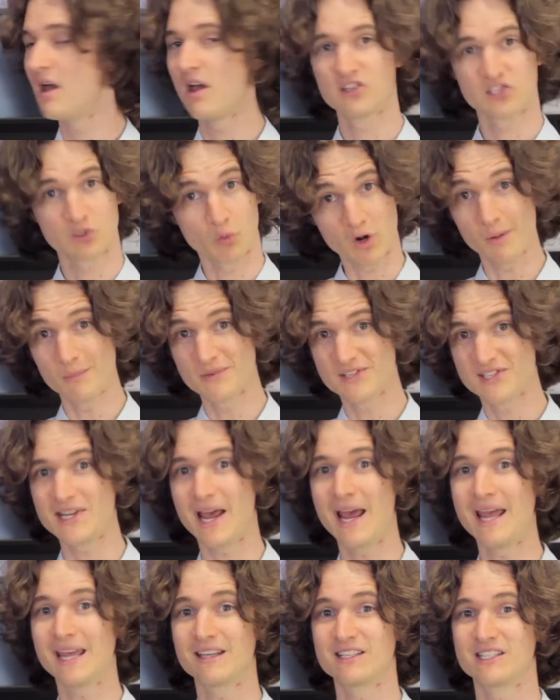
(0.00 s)
So what I'm
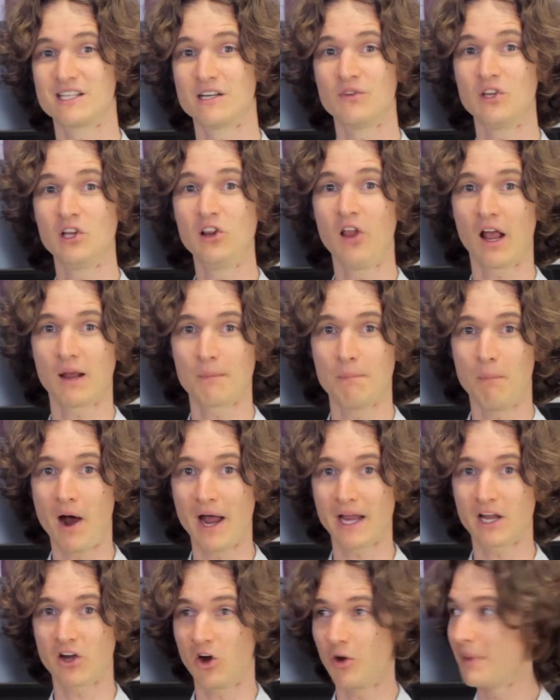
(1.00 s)
saying is that if you like
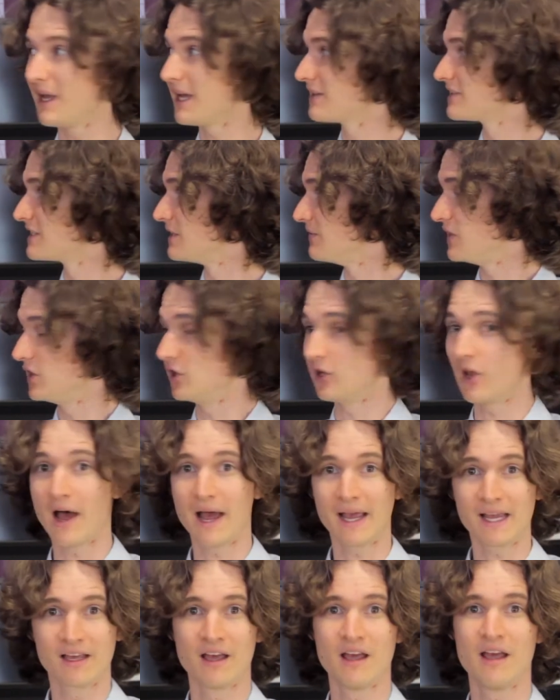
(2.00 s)
my comics, if you
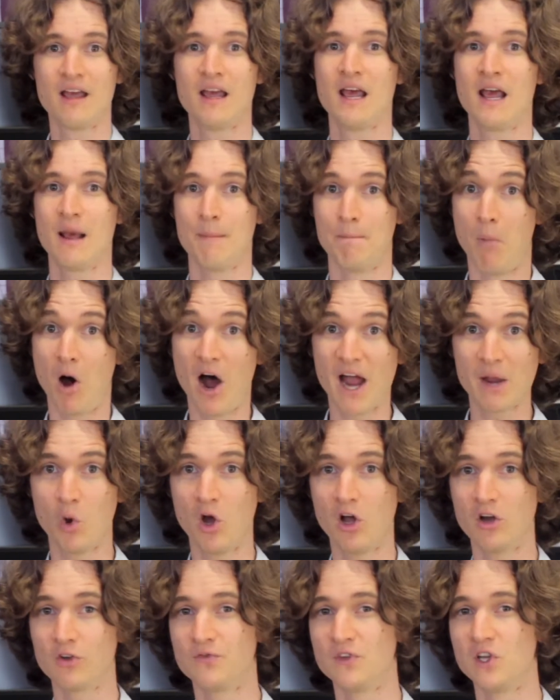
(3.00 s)
like my
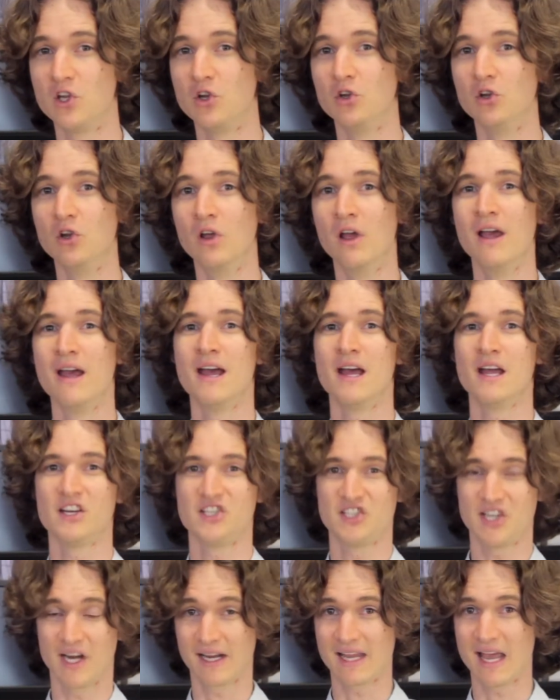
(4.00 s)
worldview,
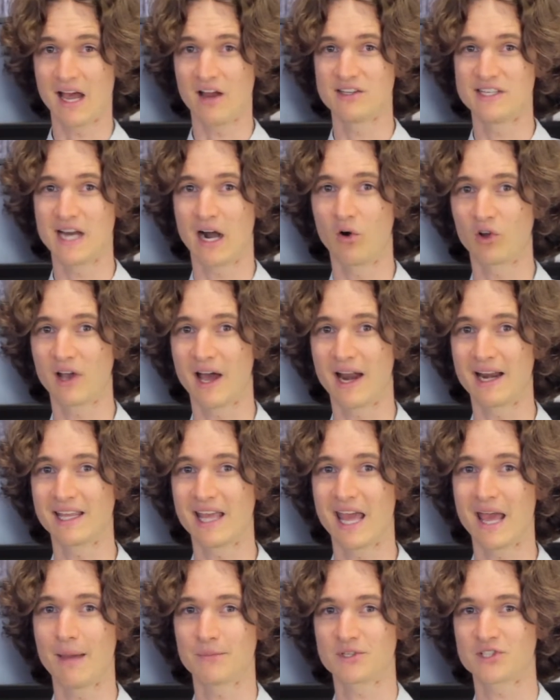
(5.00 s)
check out Darryl
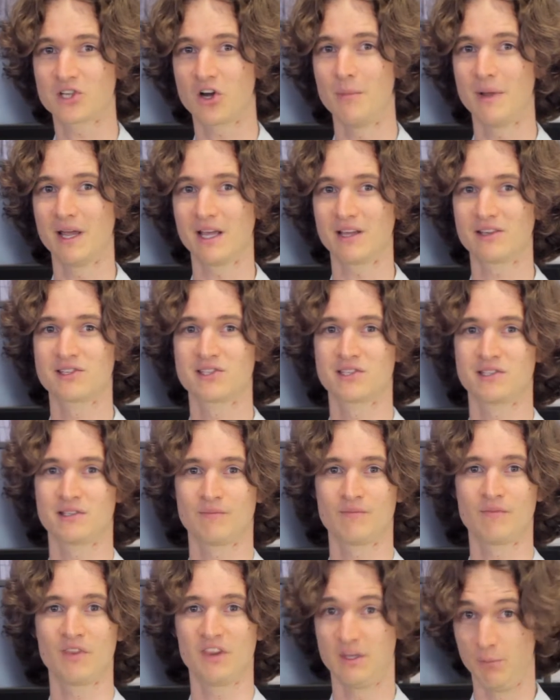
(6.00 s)
Cunningham's comics.
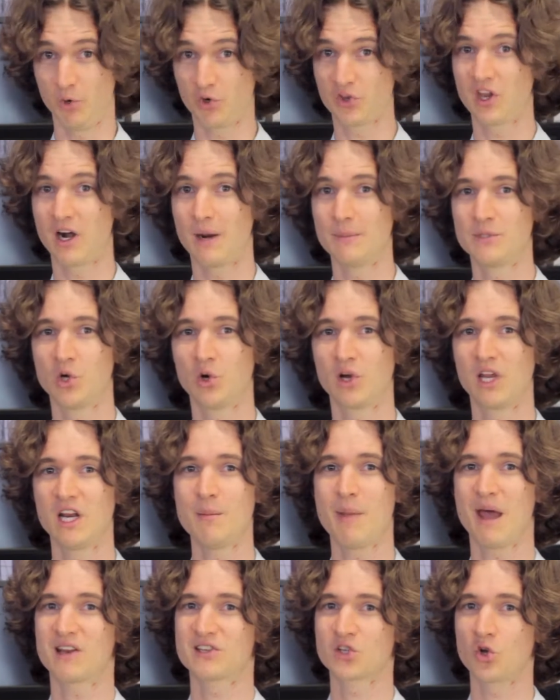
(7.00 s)
The book that I'm talking
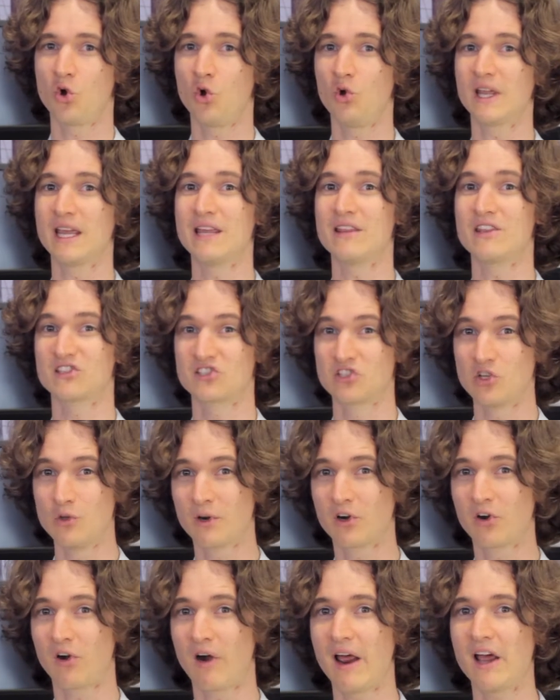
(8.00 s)
about is called either
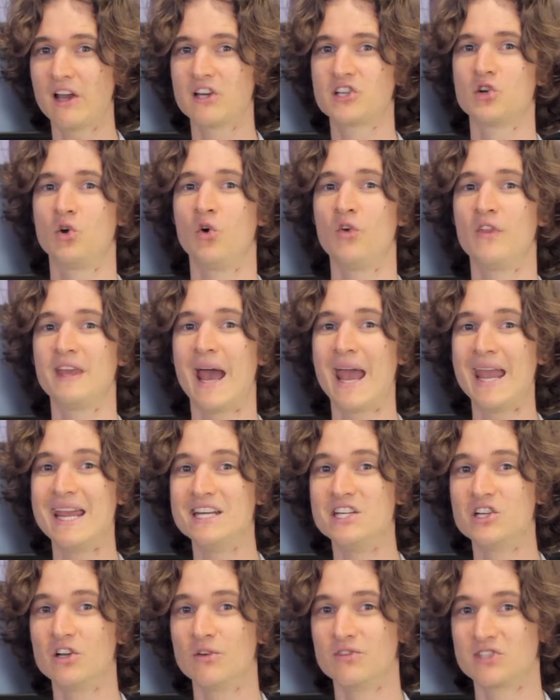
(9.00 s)
Supercrash or The
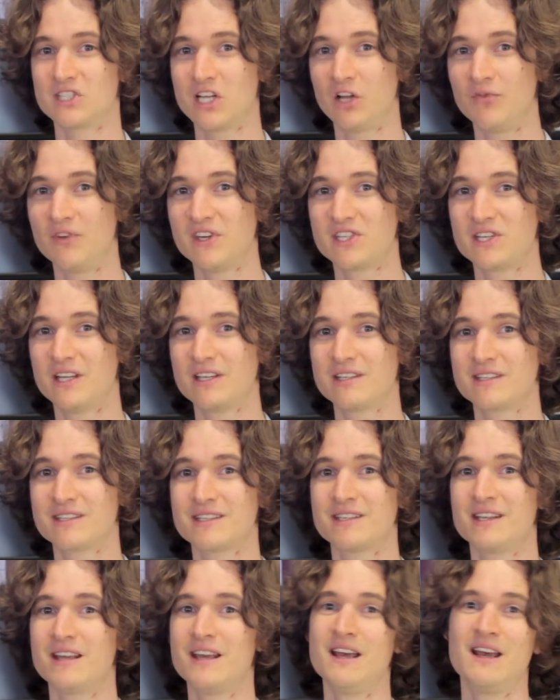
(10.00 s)
Age of
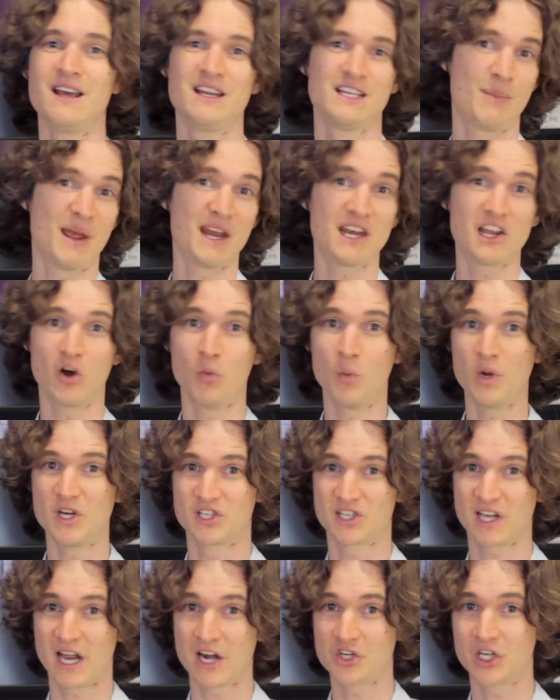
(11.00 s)
Selfishness, depending on
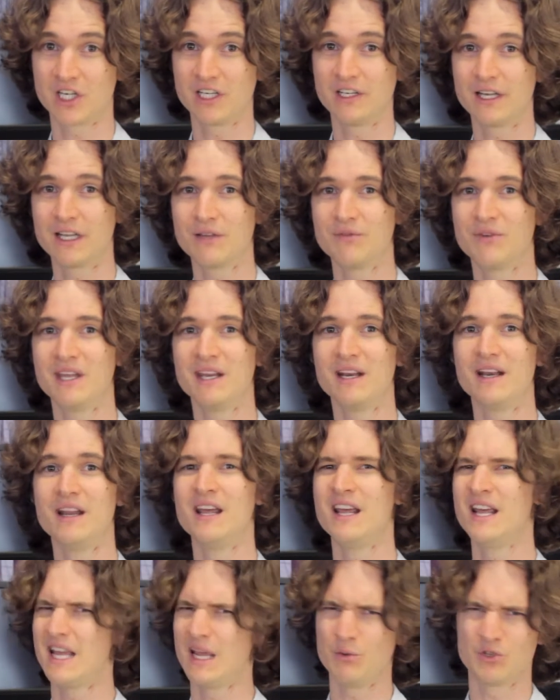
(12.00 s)
which country you live in.
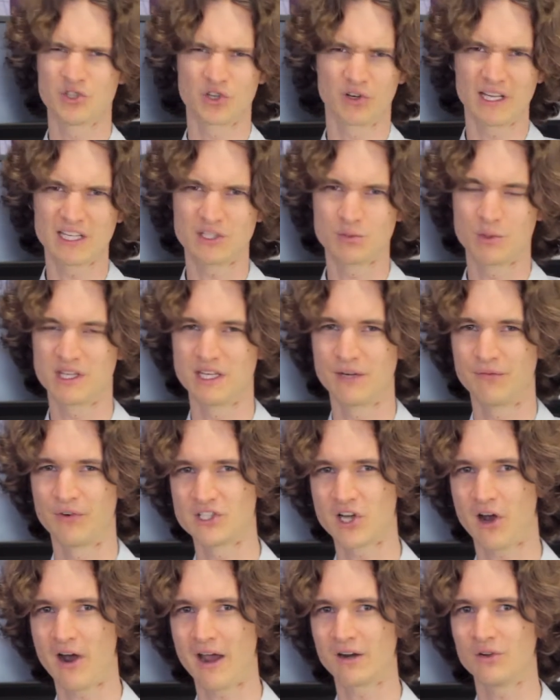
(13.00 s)
It was released with
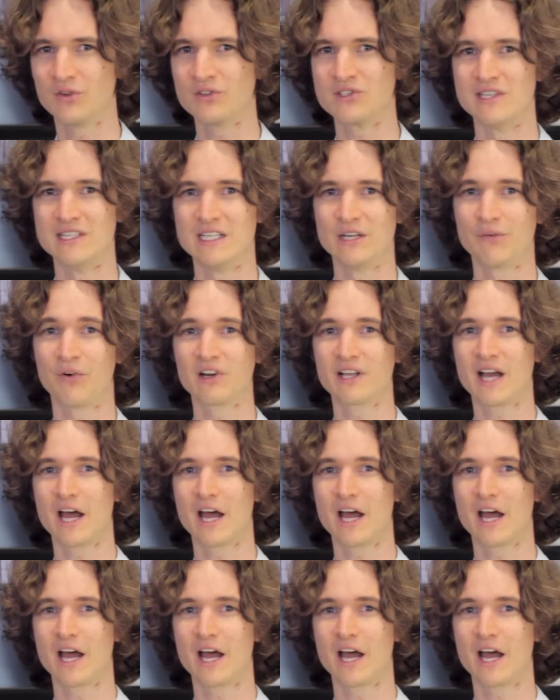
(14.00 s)
different titles in different